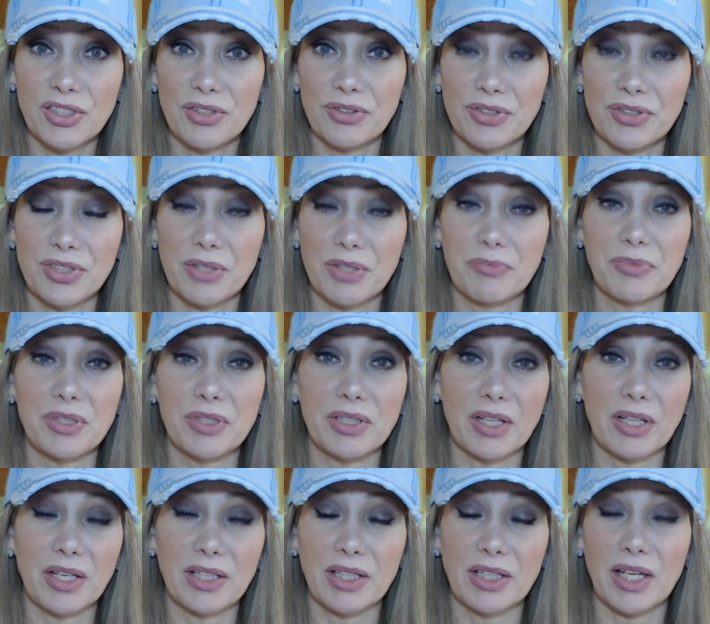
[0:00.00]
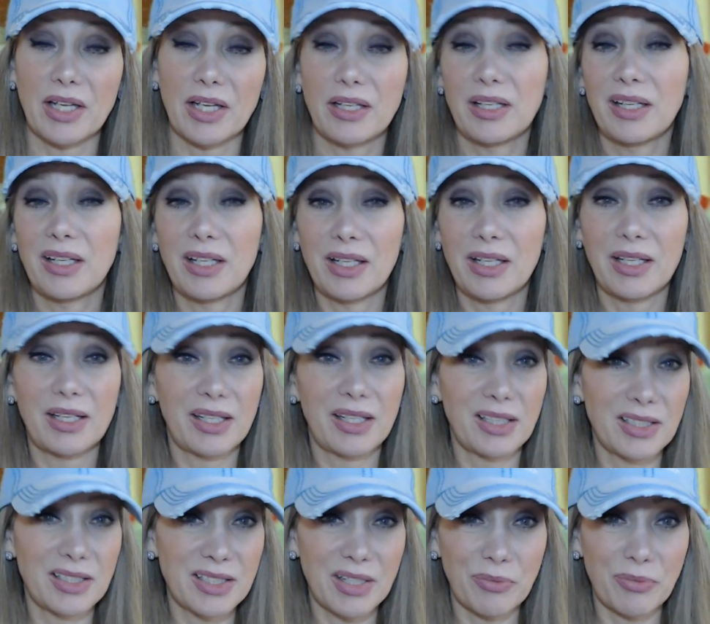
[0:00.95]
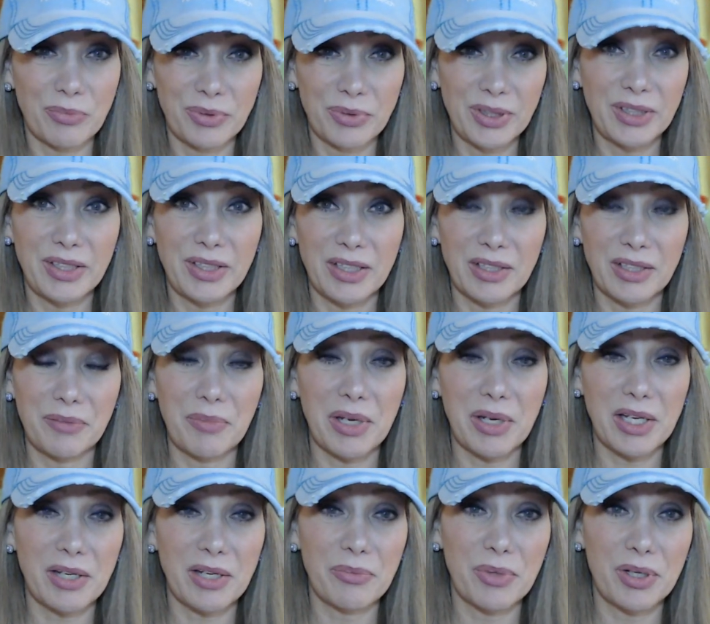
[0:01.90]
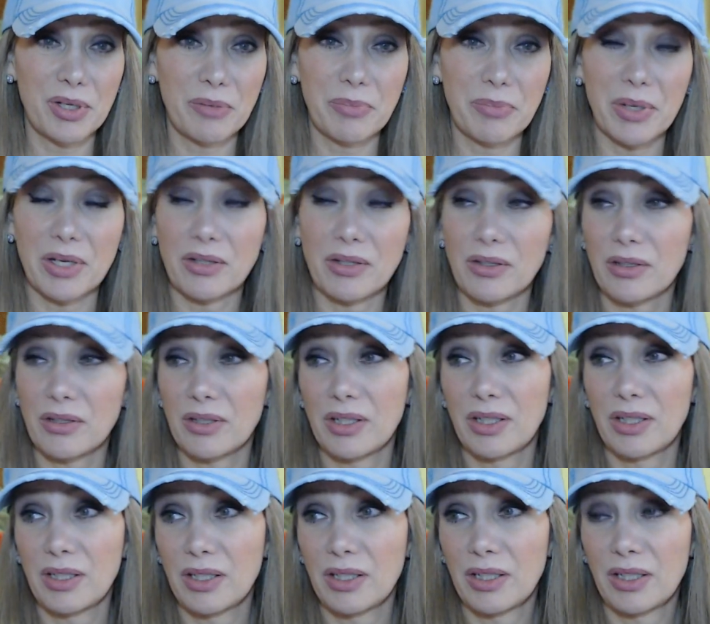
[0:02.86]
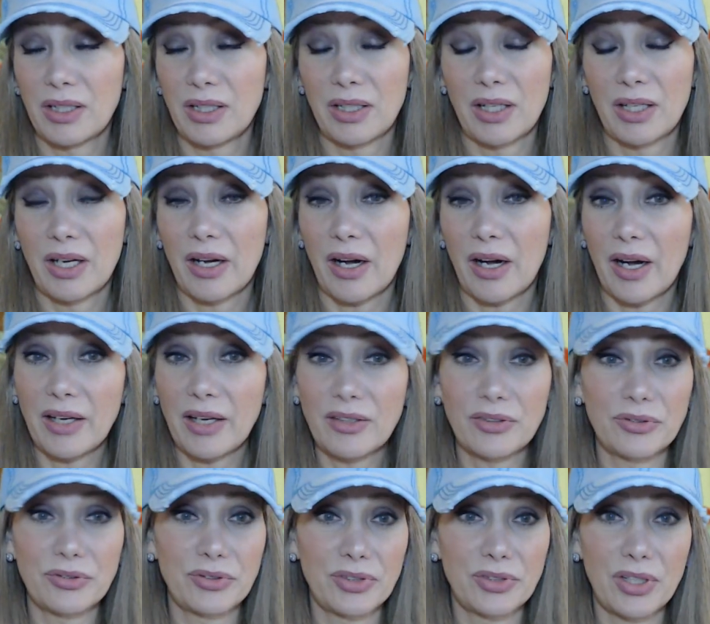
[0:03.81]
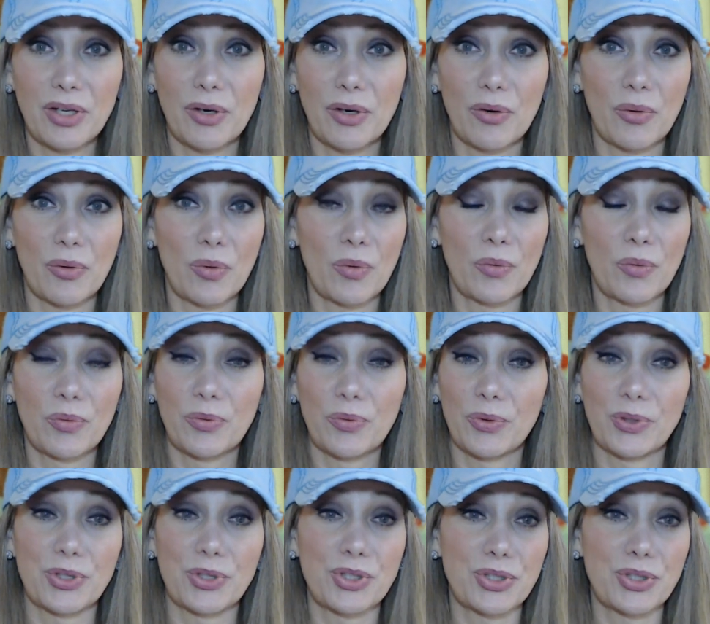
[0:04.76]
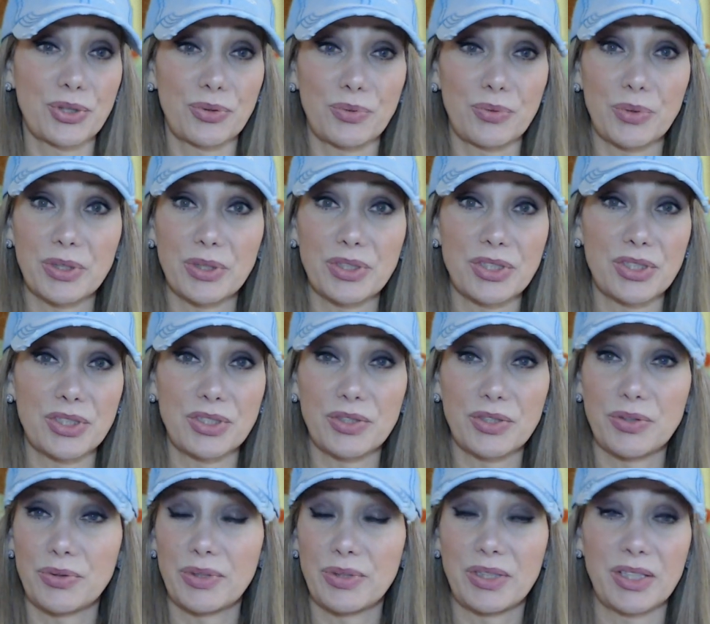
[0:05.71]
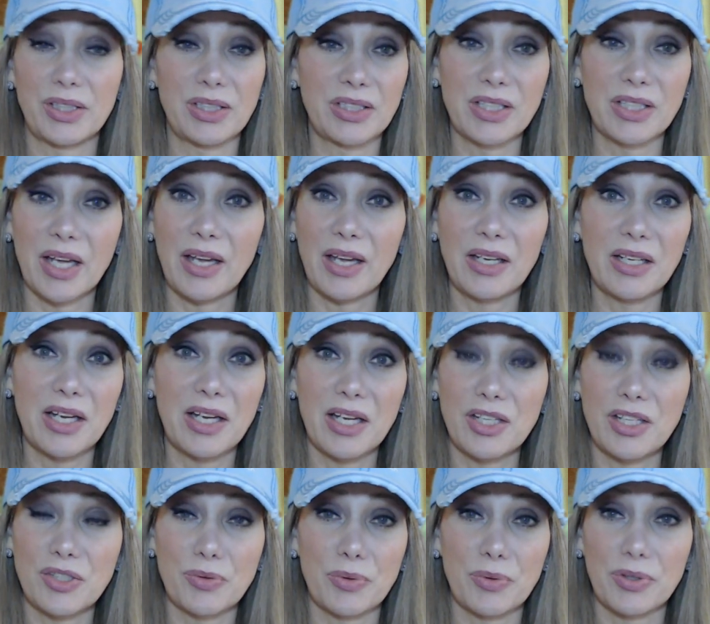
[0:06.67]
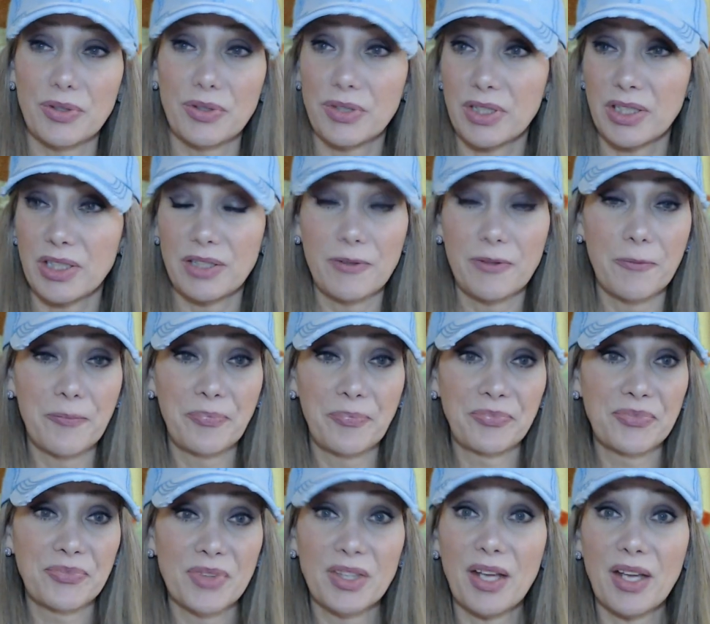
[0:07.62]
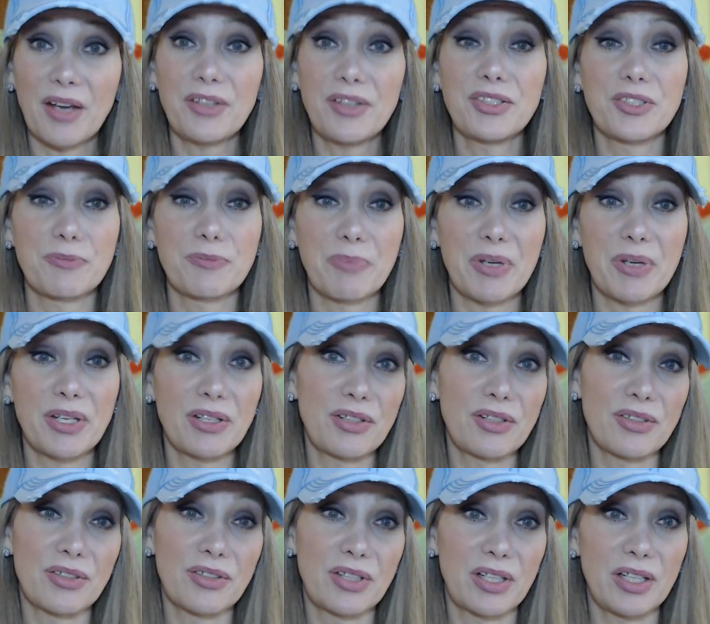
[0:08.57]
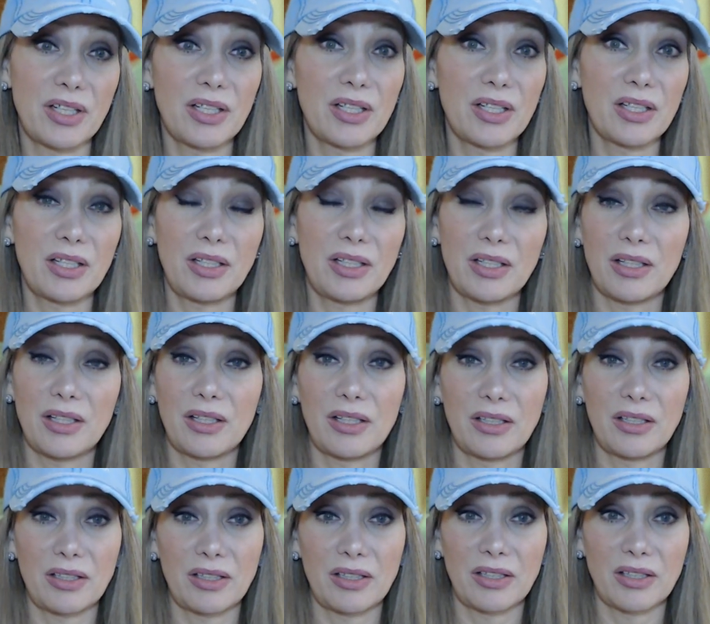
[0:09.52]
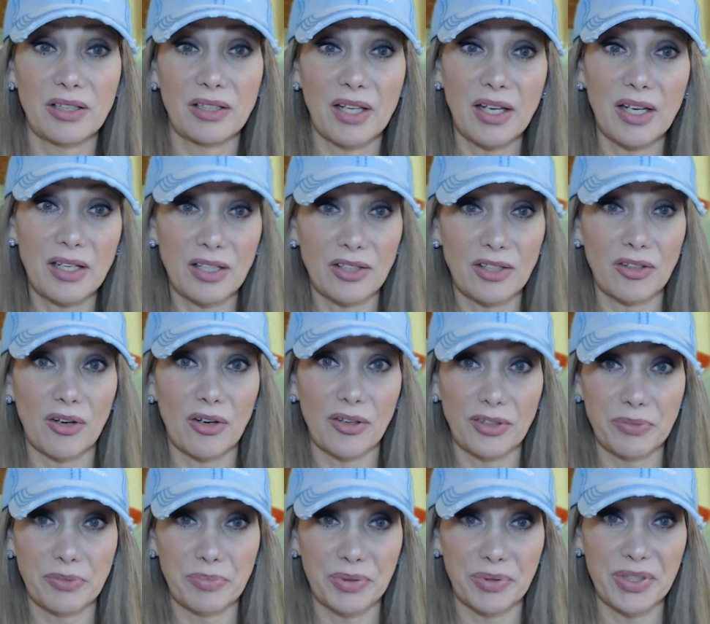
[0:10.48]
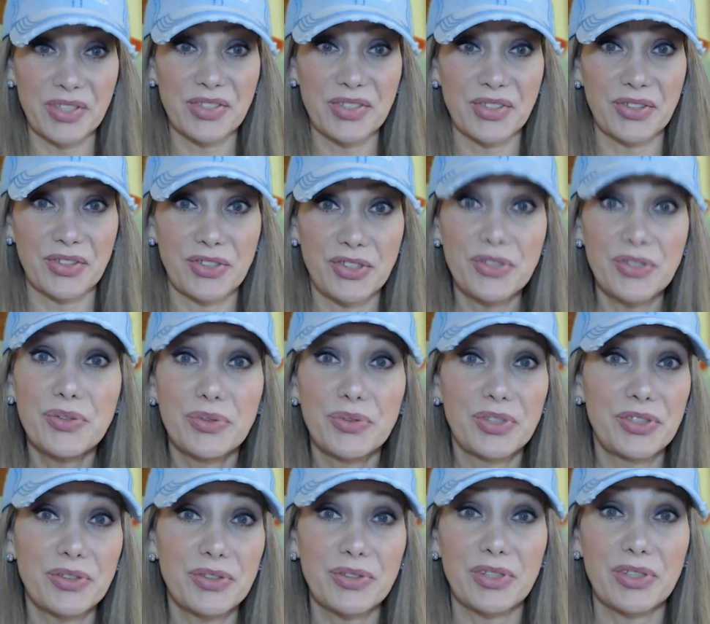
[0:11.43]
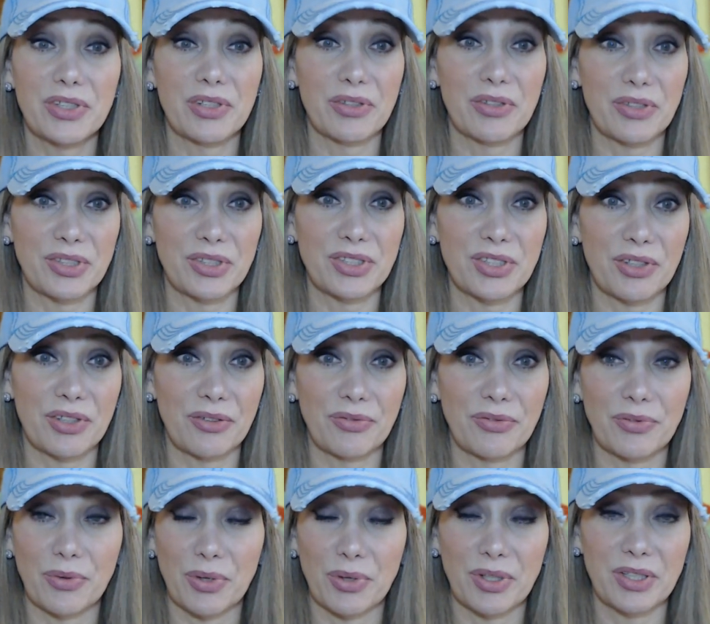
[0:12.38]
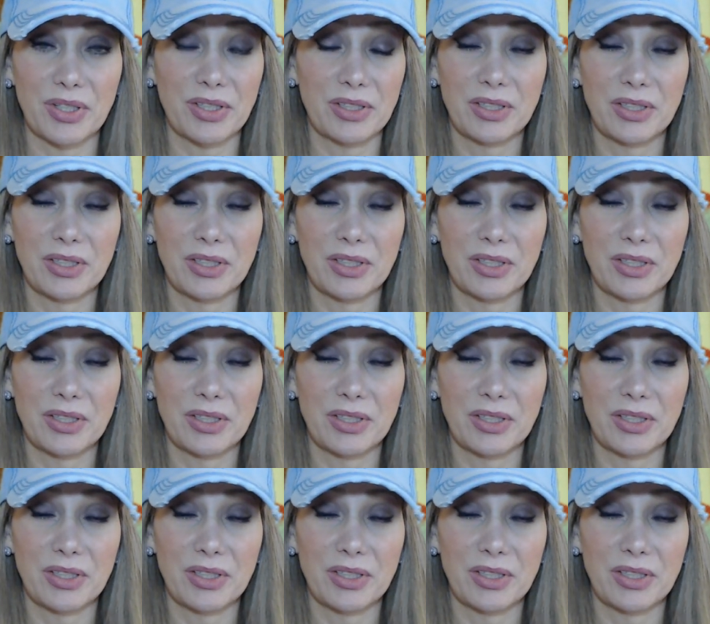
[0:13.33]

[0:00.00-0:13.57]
or something like that. And is that really going to make him any better? I don't know for sure what to do. In the day and age we're in, now you spank your kid and they can call the police on you and you can go to jail for it.